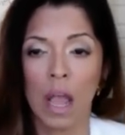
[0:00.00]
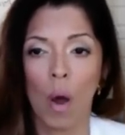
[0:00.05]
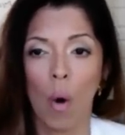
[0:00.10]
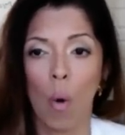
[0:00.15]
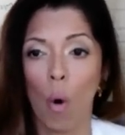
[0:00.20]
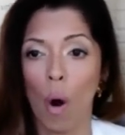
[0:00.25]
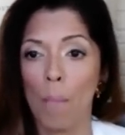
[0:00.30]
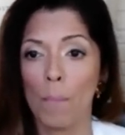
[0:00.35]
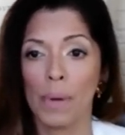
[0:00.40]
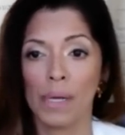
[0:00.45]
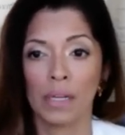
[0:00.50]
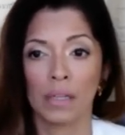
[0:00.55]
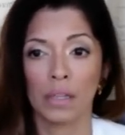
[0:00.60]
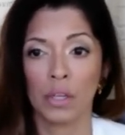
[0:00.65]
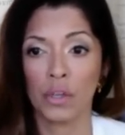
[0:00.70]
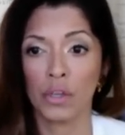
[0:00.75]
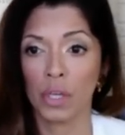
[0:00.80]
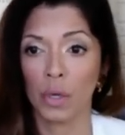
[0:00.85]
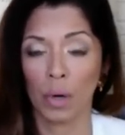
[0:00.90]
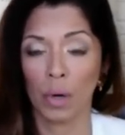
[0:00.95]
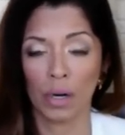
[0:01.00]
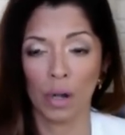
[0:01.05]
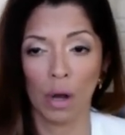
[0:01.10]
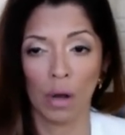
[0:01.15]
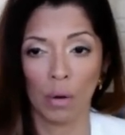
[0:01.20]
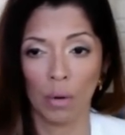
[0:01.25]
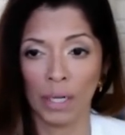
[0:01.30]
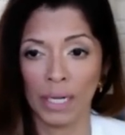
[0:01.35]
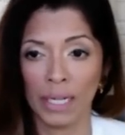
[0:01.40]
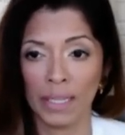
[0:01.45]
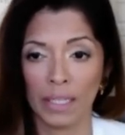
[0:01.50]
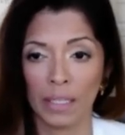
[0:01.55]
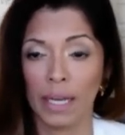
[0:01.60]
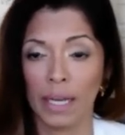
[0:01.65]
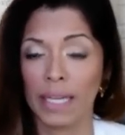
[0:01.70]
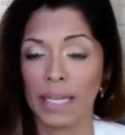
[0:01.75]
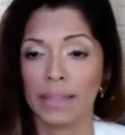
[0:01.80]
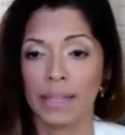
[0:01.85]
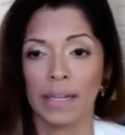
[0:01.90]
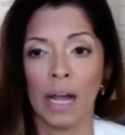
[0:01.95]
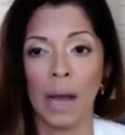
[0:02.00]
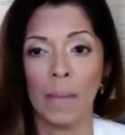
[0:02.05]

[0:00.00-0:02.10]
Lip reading: or I'm better than you or anything like that.